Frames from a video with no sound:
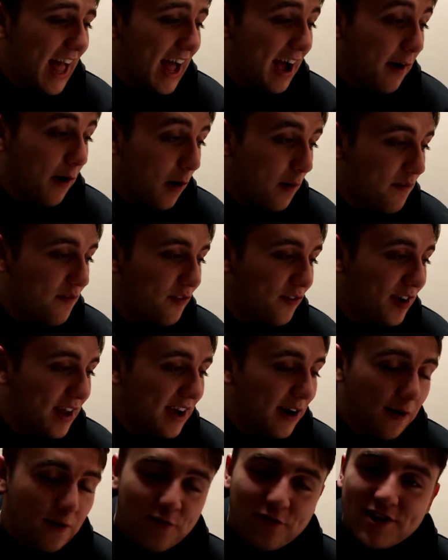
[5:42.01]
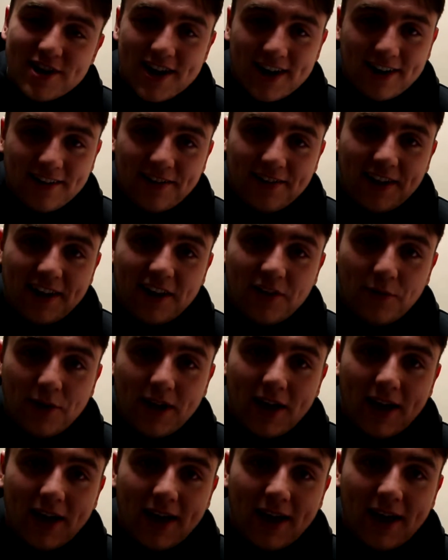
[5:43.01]
Hopefully I can stick to
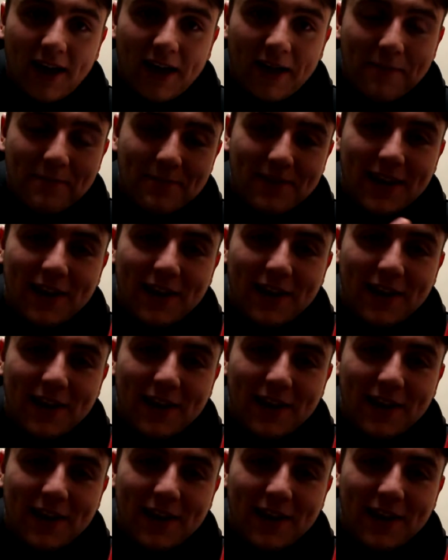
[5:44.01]
it.